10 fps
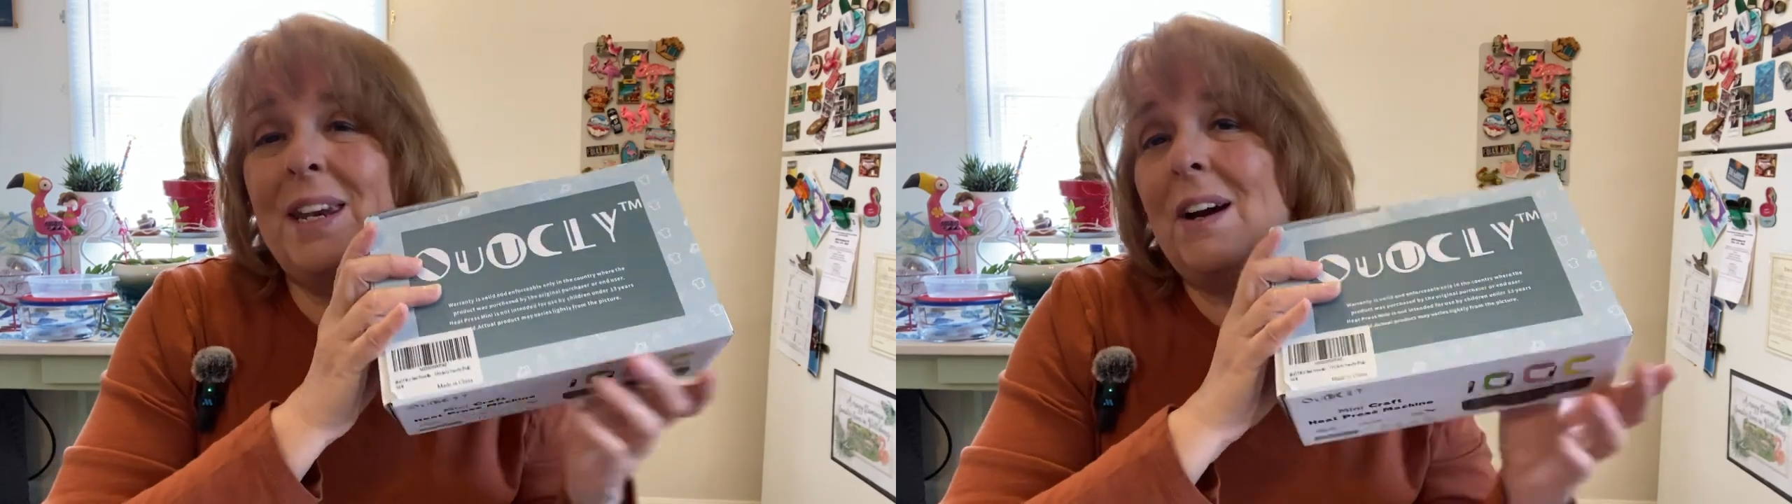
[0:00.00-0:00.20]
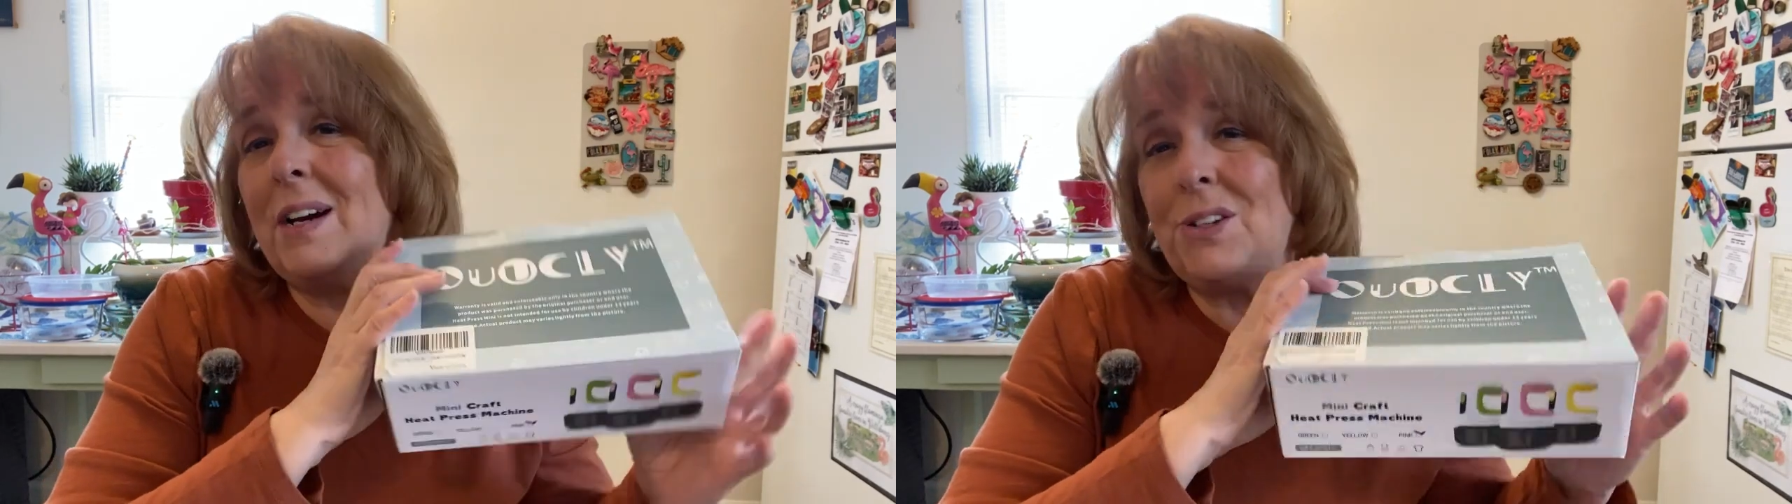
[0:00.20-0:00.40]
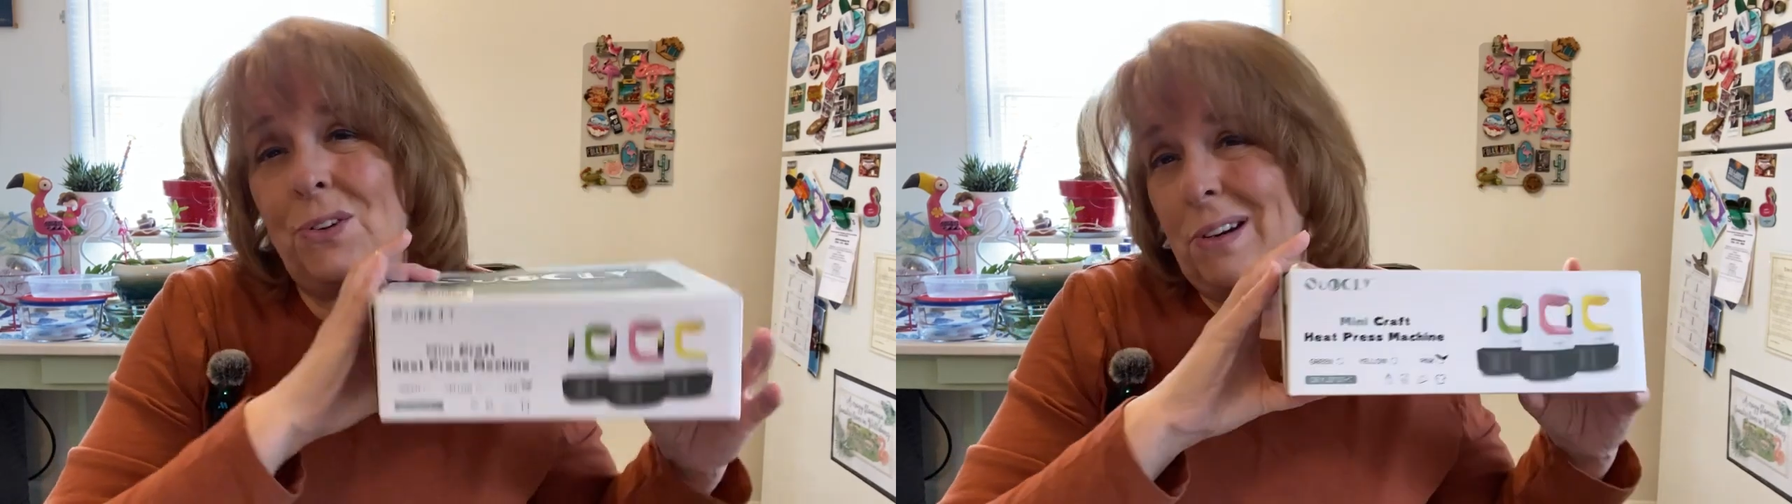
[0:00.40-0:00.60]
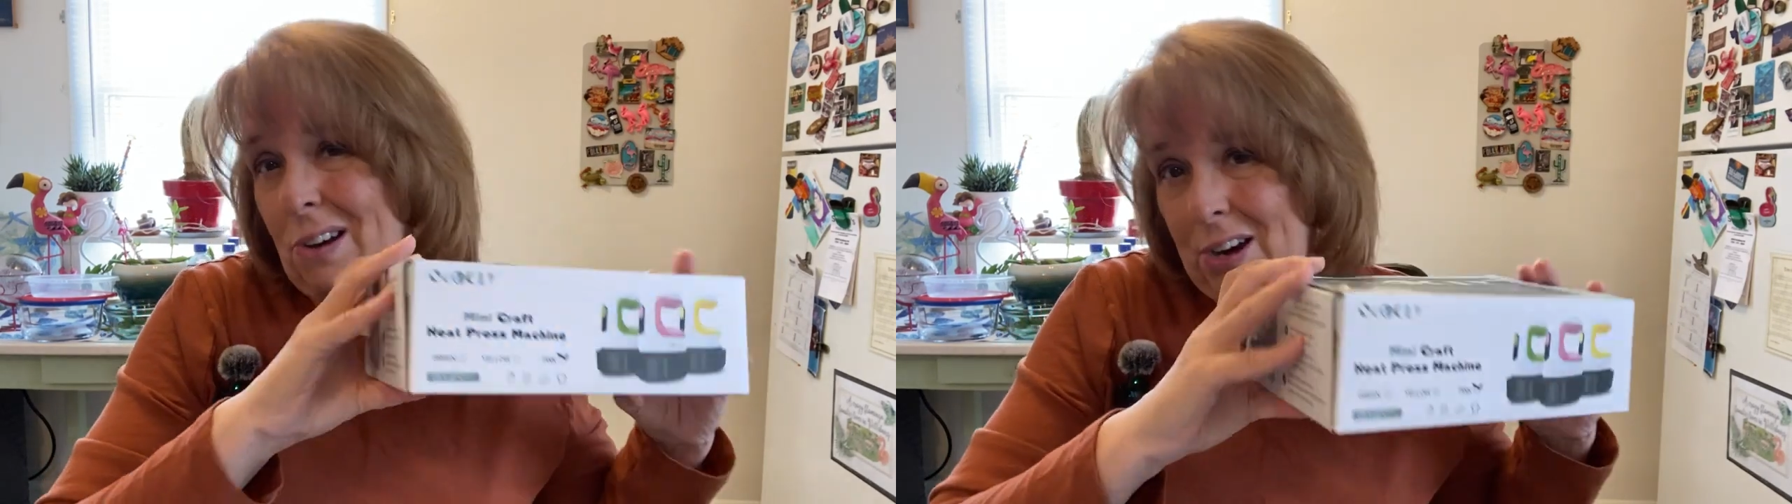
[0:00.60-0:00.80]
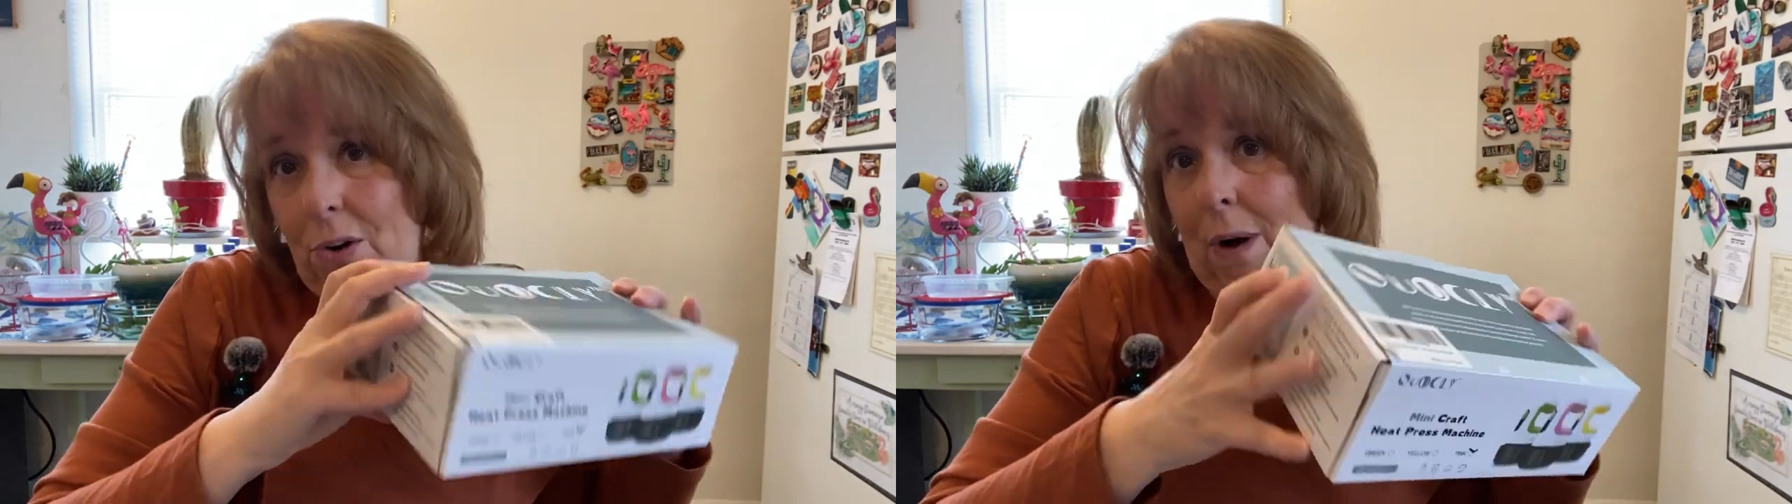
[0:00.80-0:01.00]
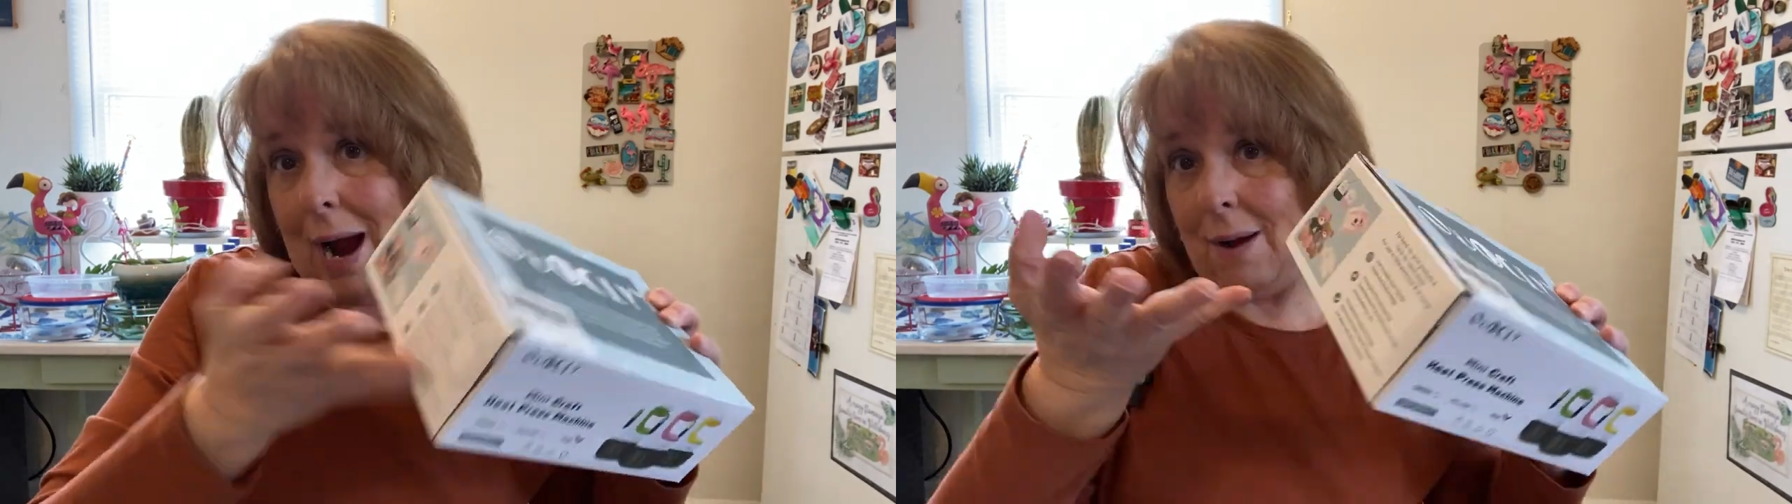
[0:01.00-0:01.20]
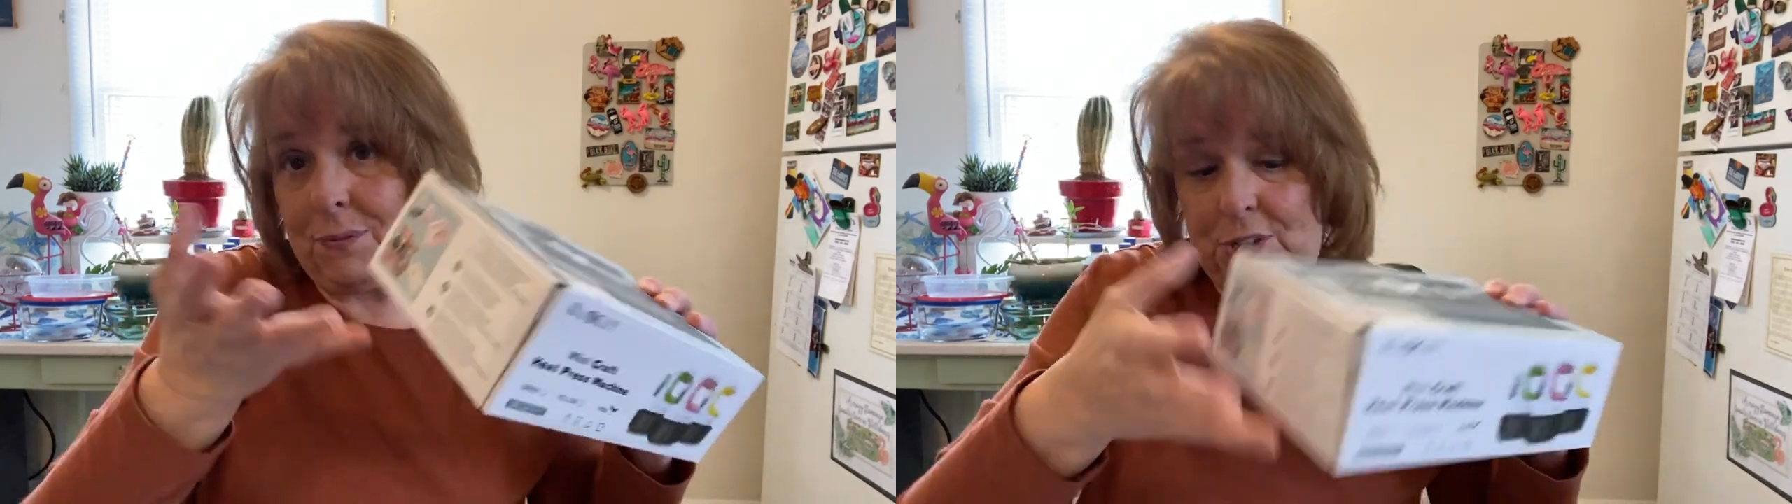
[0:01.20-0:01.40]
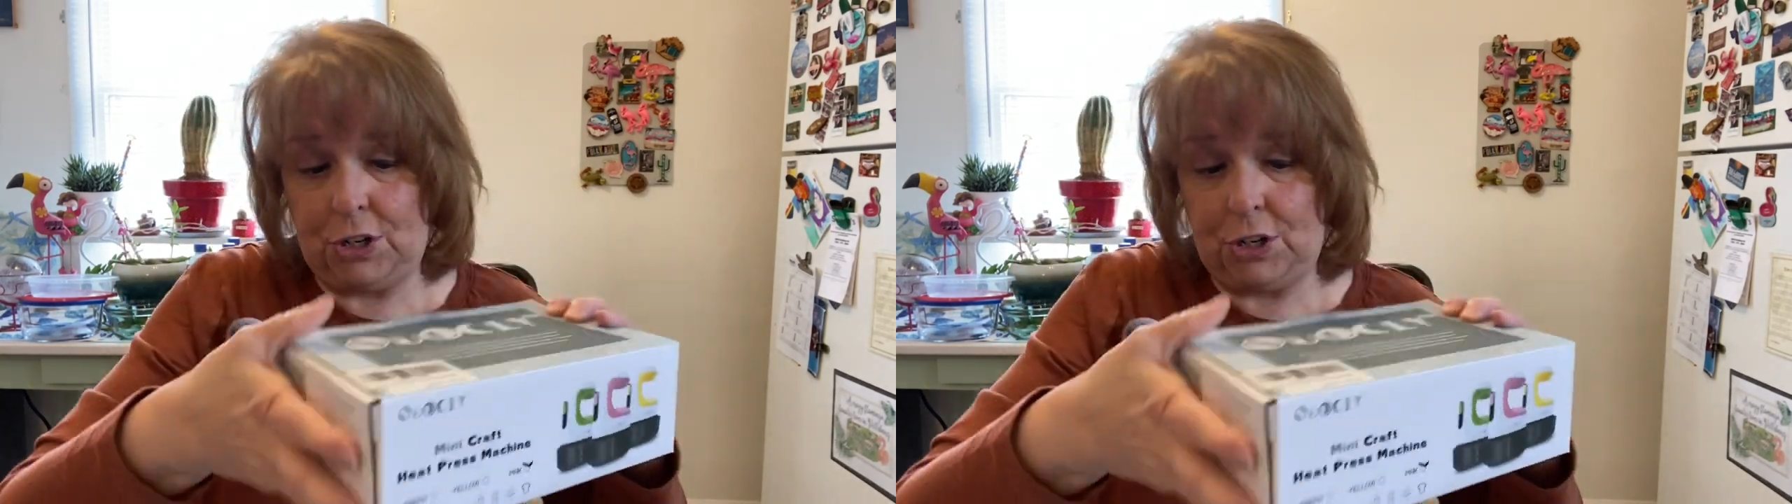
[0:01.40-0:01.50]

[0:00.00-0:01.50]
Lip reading: Now, I do a lot of crafts,